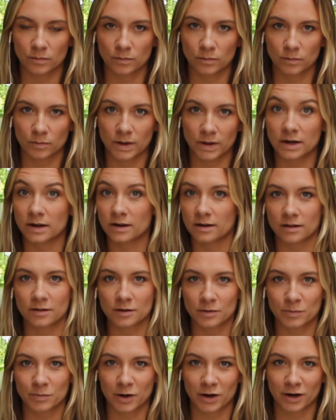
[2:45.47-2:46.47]
When
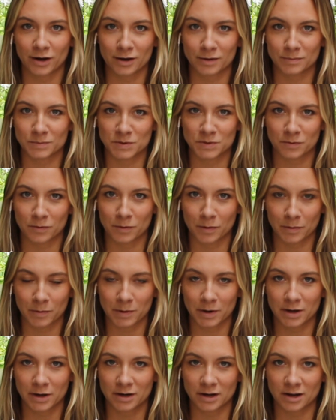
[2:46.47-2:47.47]
another part comes
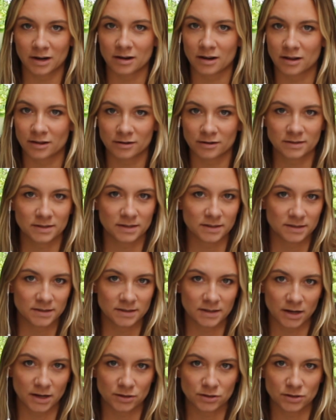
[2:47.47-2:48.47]
forward, another
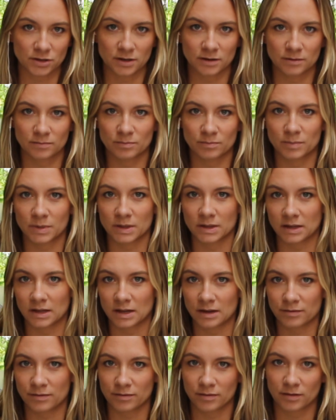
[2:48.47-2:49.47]
sensation,
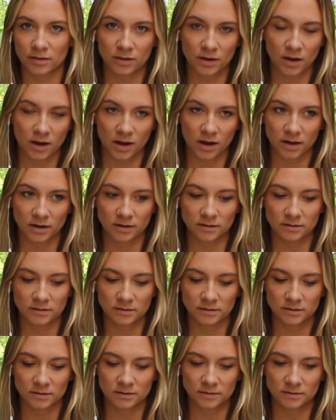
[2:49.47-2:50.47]
belief, thought,
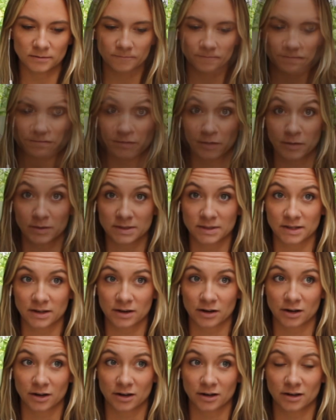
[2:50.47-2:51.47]
I'm going to focus
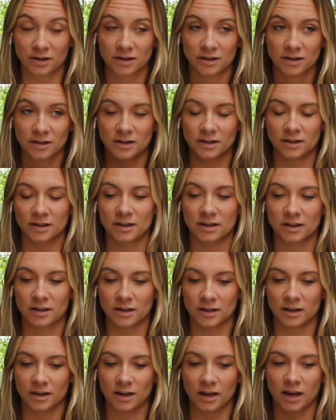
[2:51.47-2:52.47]
here
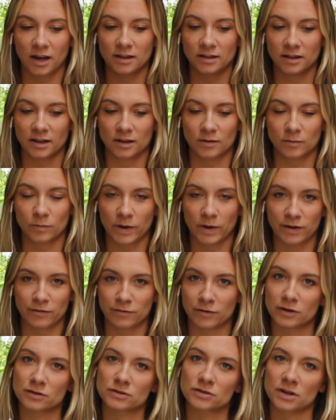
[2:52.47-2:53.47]
and then wait
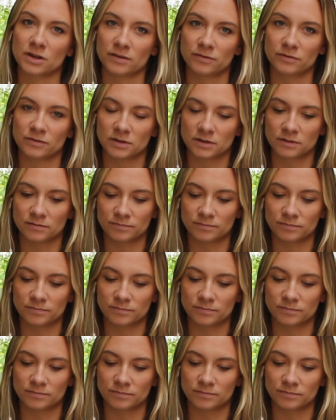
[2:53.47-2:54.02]
for a shift.